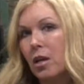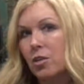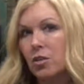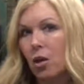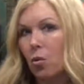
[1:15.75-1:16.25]

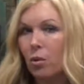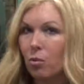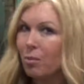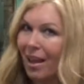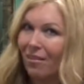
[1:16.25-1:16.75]
So we
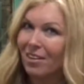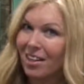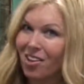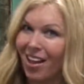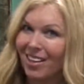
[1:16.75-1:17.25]
will be having
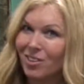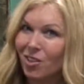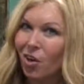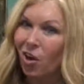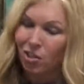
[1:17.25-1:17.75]
a class
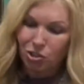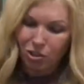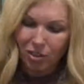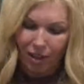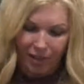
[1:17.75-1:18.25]
on
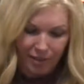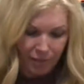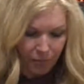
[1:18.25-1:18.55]
shungite